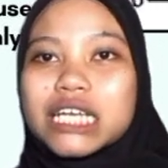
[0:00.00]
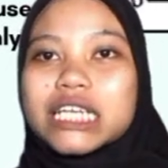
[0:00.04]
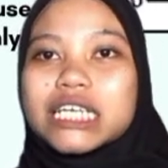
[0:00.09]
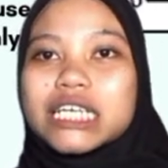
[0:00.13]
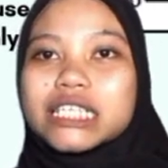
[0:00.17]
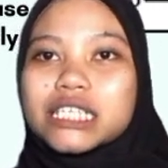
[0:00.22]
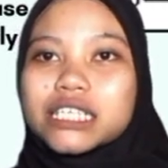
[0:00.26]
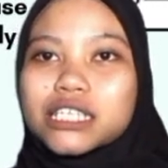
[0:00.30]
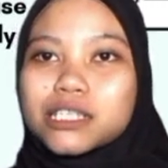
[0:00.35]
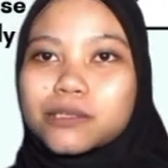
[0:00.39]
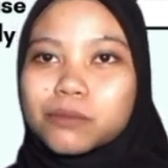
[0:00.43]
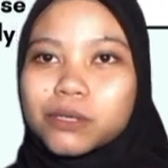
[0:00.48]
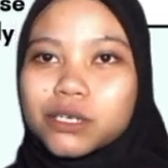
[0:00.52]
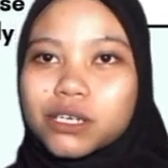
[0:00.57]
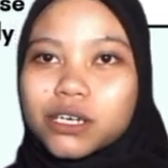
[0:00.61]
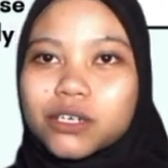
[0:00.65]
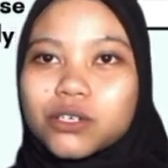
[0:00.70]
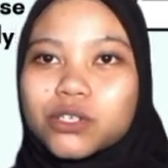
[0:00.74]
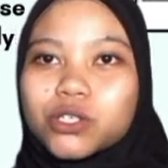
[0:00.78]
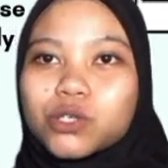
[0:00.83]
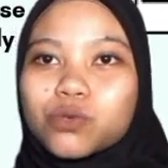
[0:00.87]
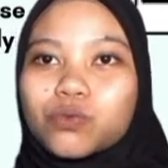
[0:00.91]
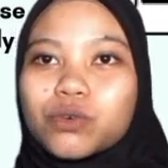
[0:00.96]
This is
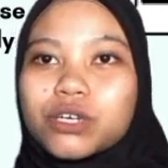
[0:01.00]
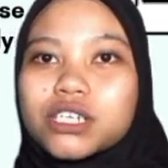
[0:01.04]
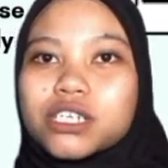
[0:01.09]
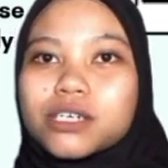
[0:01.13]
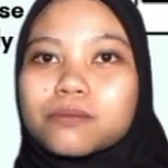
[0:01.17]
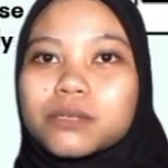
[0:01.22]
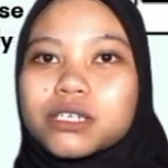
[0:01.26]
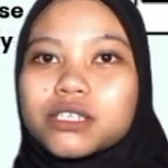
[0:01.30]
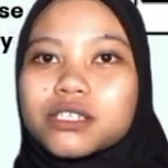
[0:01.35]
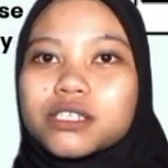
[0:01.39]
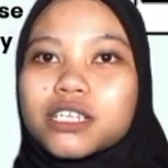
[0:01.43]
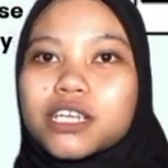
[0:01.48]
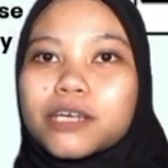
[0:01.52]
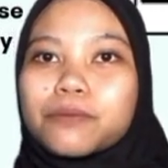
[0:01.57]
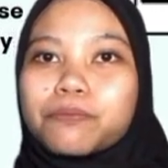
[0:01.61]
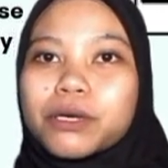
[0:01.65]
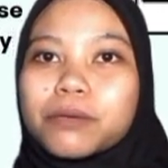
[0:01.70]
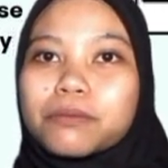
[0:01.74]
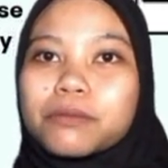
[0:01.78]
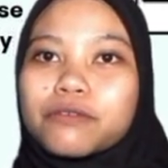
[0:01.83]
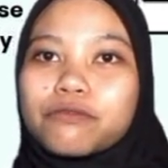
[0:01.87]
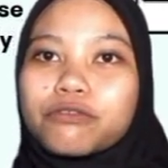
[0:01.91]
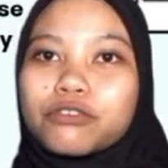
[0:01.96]
because when the monthly
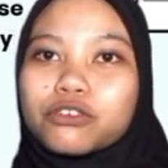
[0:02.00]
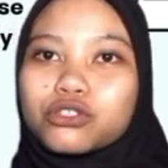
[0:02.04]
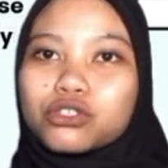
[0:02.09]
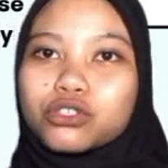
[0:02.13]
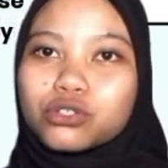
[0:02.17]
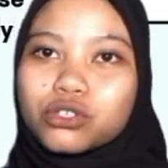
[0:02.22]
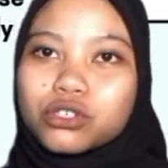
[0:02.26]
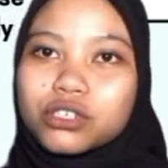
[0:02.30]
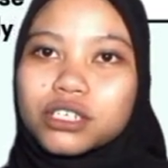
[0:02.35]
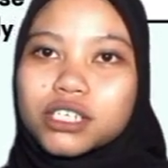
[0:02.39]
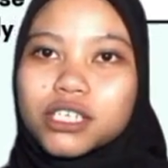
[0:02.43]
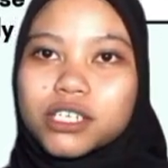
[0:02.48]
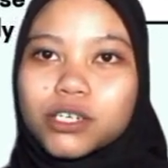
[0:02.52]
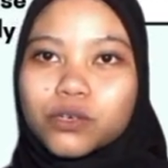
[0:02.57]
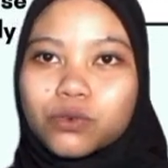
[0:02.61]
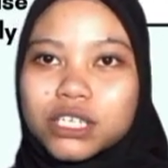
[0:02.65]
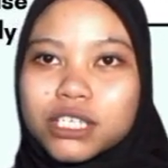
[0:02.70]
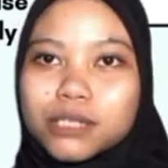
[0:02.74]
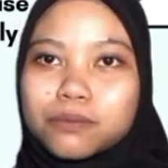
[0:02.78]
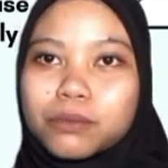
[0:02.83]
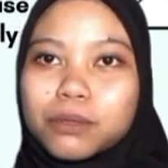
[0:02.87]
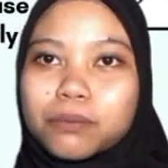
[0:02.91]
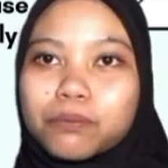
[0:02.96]
payment for tonton
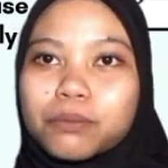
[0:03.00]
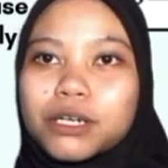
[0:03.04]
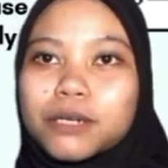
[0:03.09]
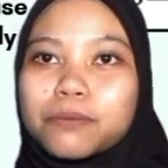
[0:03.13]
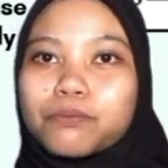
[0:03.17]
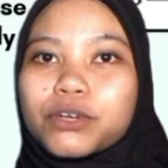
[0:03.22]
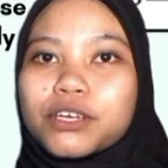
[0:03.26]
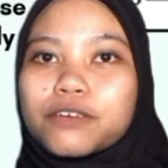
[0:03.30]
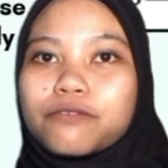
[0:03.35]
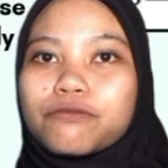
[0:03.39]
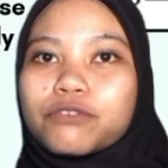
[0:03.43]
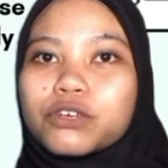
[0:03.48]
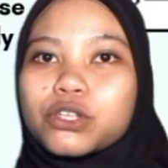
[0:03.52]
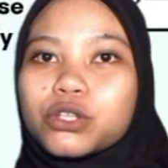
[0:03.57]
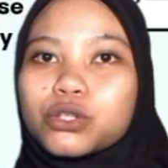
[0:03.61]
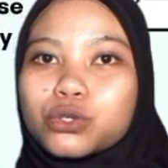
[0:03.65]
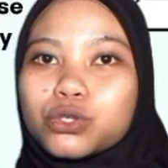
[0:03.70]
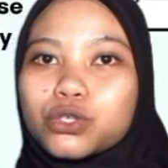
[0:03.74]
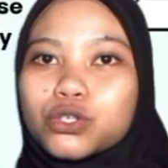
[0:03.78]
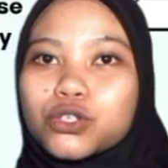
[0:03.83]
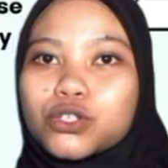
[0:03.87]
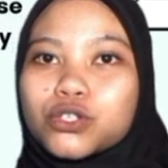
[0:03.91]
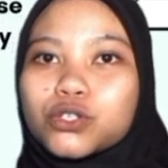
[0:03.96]
increase, people prefer
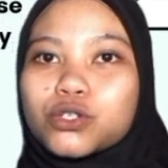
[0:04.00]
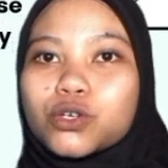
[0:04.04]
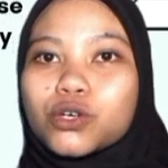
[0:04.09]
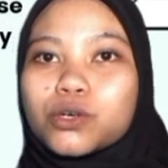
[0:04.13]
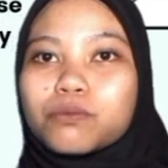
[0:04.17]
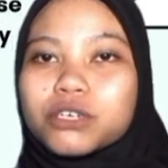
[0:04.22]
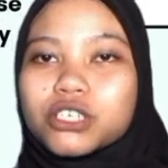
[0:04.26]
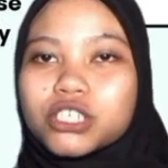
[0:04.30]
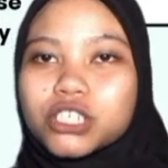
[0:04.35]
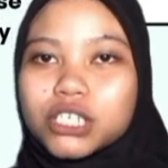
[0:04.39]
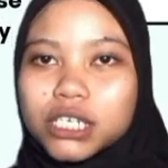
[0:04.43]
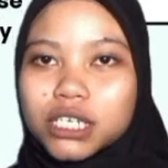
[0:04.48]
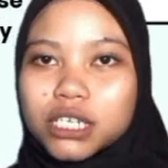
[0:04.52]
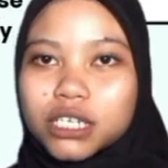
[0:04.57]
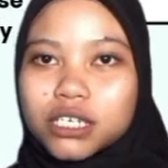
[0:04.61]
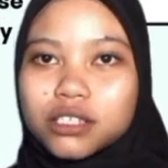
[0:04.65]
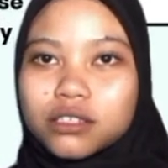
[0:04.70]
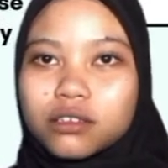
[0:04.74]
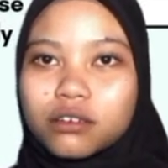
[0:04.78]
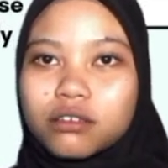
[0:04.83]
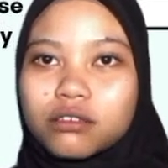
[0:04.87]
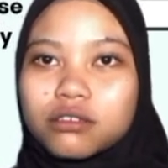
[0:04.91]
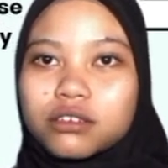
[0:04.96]
to use normal
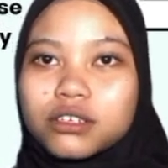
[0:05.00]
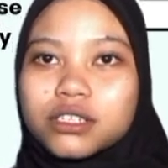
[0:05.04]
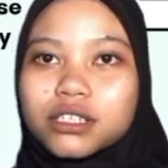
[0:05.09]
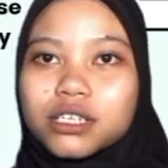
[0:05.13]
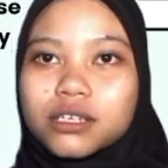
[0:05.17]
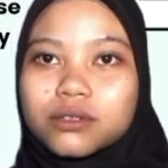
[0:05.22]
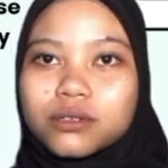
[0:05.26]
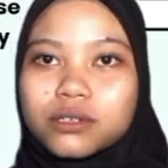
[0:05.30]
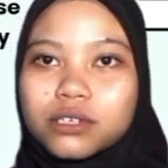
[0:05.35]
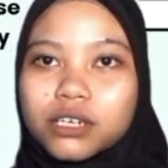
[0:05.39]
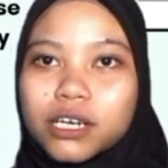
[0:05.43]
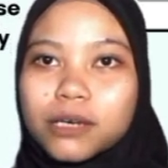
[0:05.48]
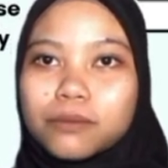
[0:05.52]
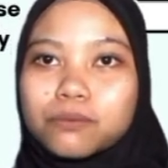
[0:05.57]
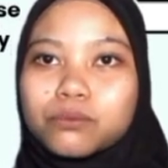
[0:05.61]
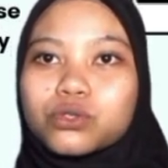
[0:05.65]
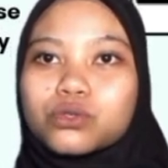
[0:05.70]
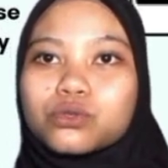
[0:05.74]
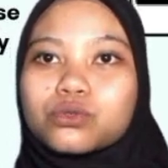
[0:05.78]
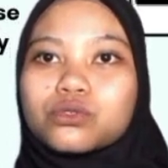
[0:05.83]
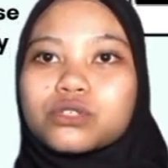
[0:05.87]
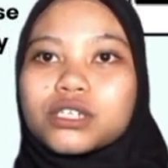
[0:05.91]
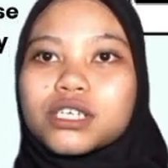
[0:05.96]
channels or subscribe
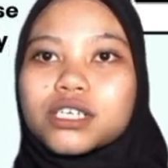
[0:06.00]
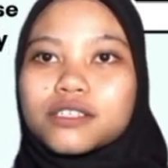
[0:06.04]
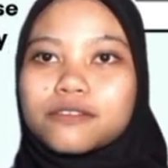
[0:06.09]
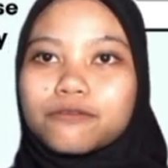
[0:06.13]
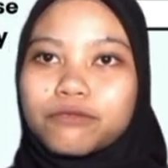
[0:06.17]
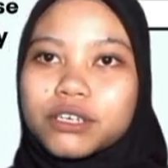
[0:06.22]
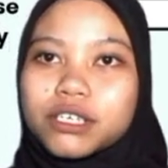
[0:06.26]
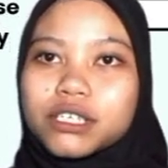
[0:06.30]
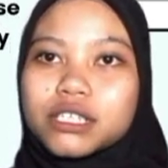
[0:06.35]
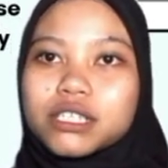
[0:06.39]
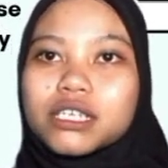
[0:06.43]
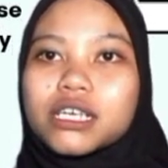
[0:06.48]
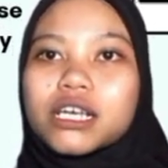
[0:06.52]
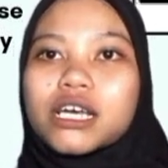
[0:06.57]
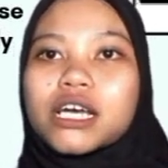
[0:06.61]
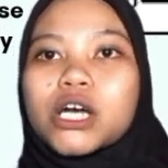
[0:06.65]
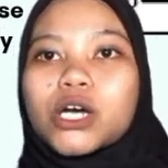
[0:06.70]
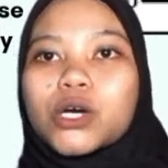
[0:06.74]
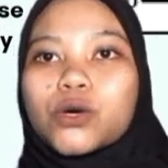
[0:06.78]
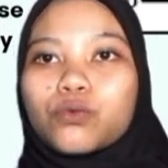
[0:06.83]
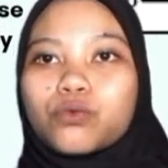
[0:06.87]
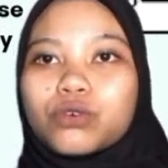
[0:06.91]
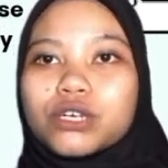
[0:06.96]
to Netflix,
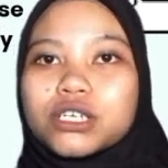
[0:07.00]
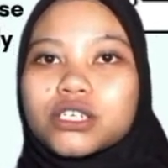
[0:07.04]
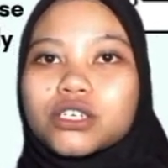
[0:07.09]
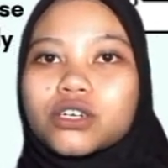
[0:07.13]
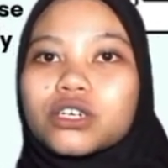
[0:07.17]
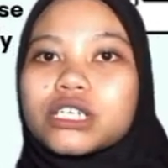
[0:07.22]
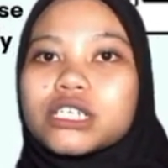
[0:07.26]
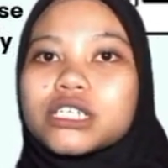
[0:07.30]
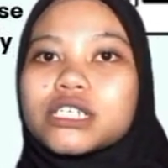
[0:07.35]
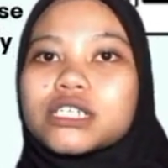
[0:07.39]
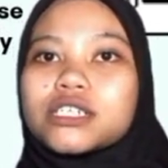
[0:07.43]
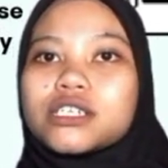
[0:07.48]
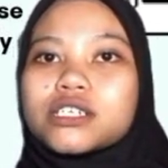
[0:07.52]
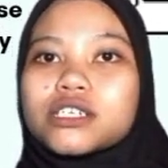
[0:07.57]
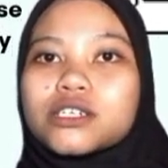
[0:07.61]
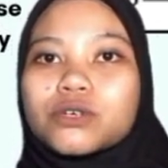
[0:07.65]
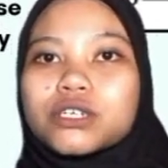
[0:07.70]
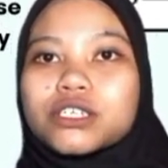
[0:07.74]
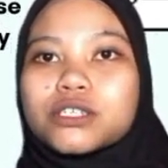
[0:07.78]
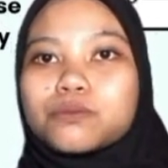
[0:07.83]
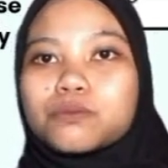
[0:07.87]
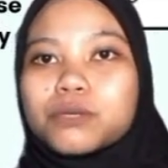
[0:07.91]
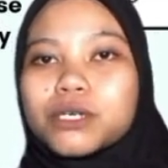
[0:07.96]
which only
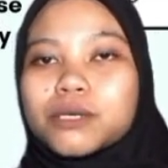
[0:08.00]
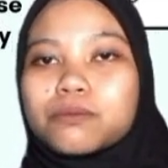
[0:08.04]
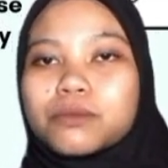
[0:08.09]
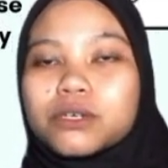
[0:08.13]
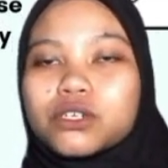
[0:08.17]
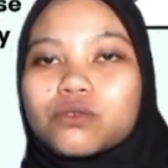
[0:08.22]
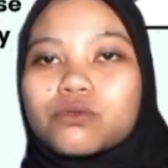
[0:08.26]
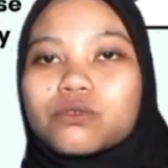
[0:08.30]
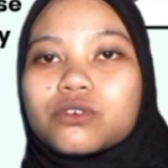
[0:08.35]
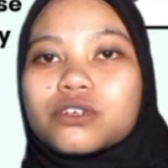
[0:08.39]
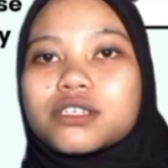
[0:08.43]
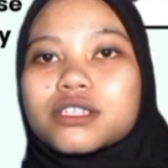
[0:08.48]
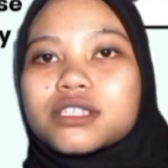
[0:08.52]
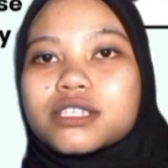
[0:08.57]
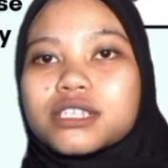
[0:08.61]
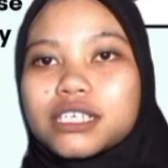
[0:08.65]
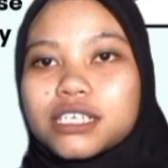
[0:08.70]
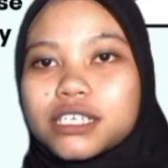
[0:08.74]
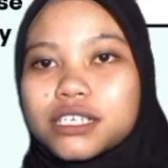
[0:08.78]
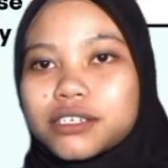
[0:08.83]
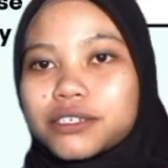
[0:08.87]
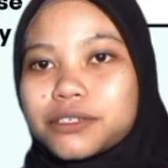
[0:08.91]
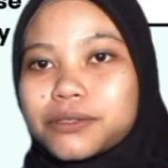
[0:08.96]
requires payment once
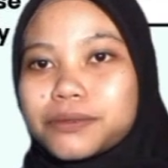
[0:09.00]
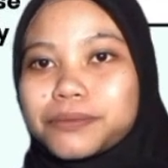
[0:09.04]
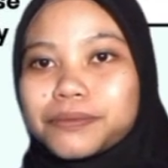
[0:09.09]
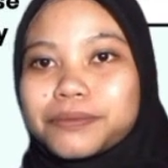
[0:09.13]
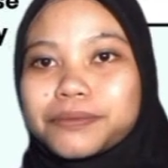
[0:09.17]
a year.